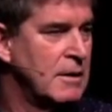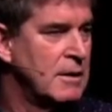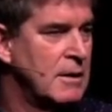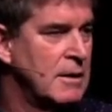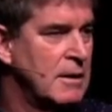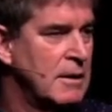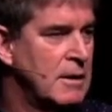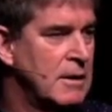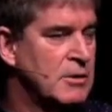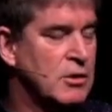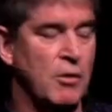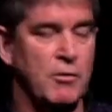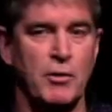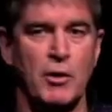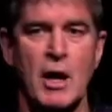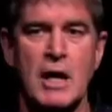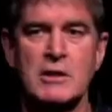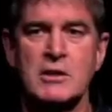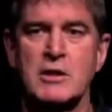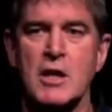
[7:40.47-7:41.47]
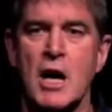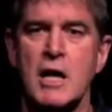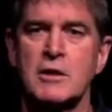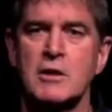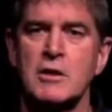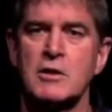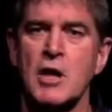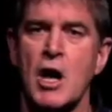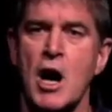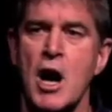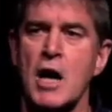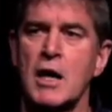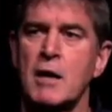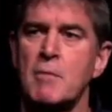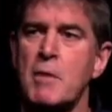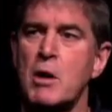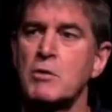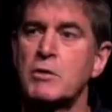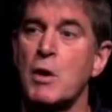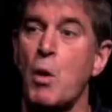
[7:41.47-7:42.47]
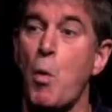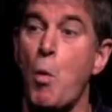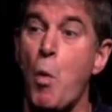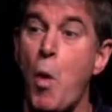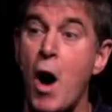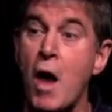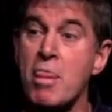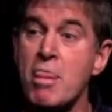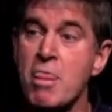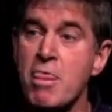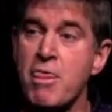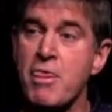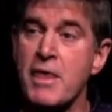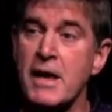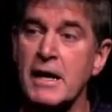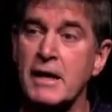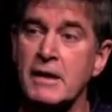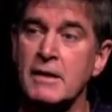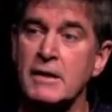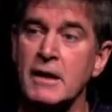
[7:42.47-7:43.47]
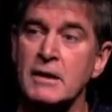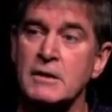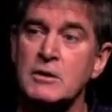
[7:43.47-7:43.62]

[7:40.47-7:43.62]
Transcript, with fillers: And so, for us not to talk about the one thing that